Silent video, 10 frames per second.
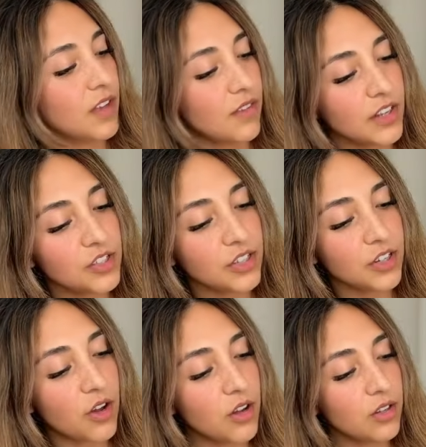
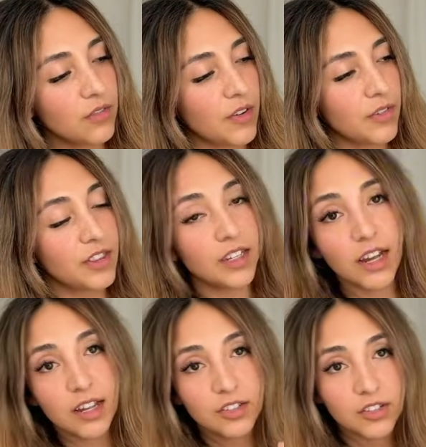Eventually, all of everything
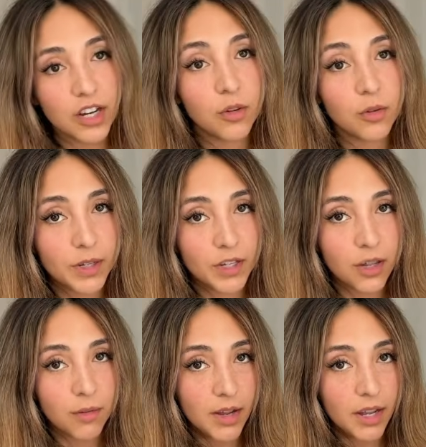I share will be
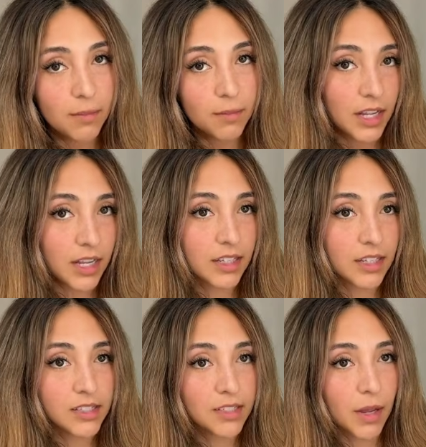on my
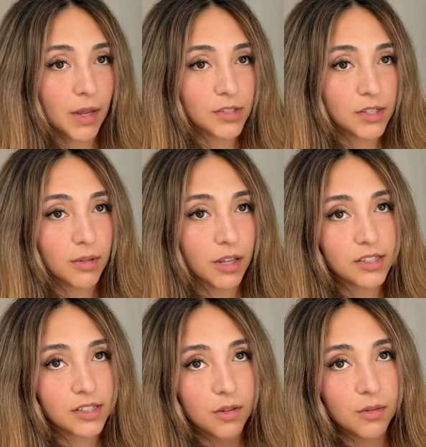playlist, my Amazon
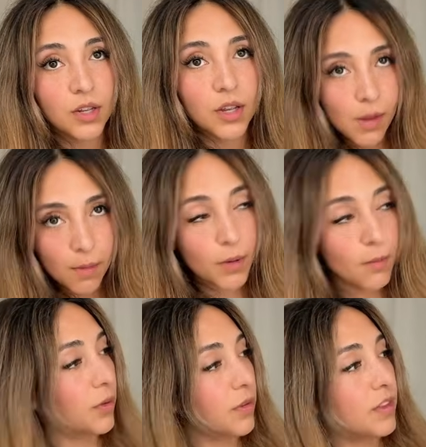playlist, and I'll
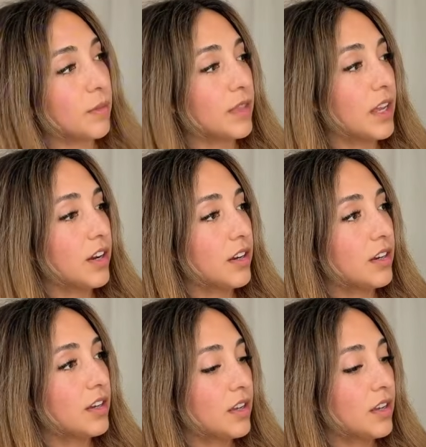put both of them there.